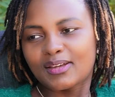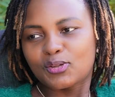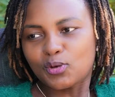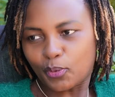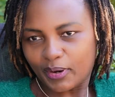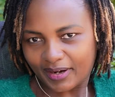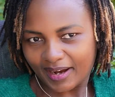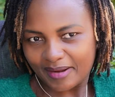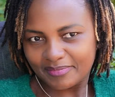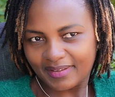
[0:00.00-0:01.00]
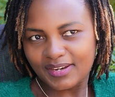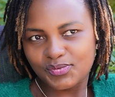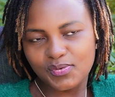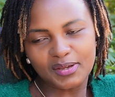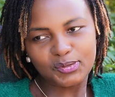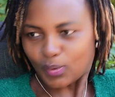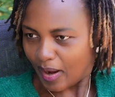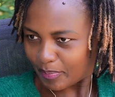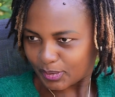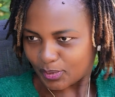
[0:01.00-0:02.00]
You're welcome and we are so
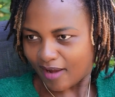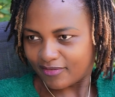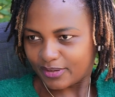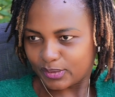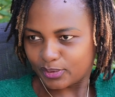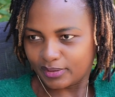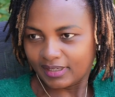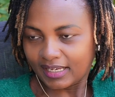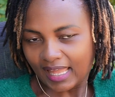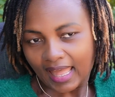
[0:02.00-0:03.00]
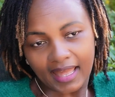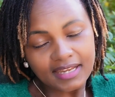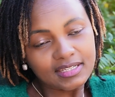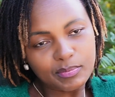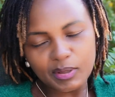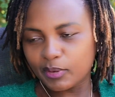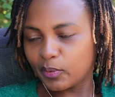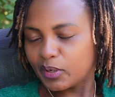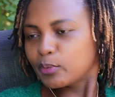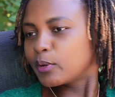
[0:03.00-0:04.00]
happy to have you too. And maybe
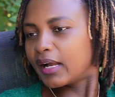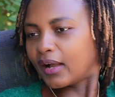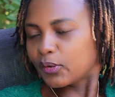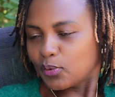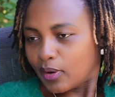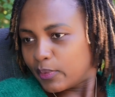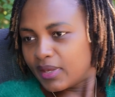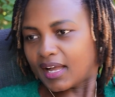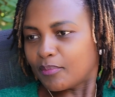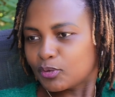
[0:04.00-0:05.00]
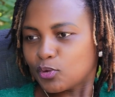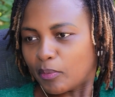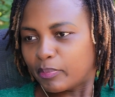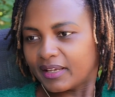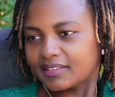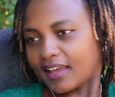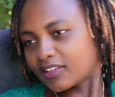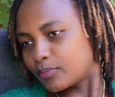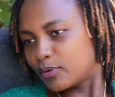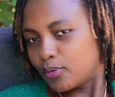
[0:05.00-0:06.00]
when we, you, we come to your place,
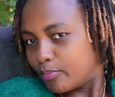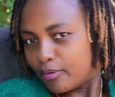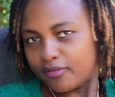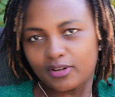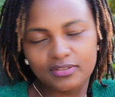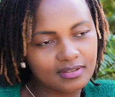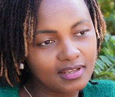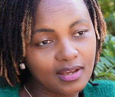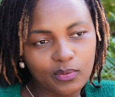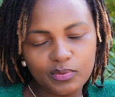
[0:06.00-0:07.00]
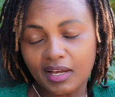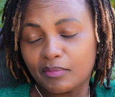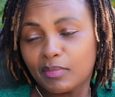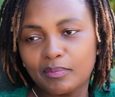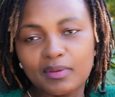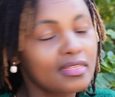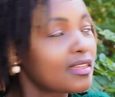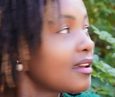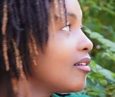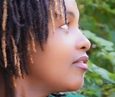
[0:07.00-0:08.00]
Aix-en-Provence we can maybe
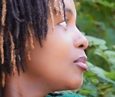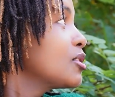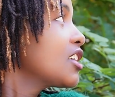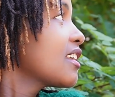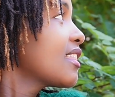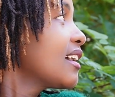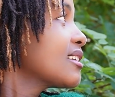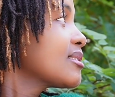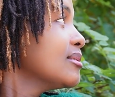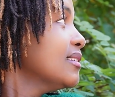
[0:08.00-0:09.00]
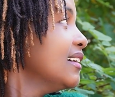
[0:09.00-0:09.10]
think of a butchery there too.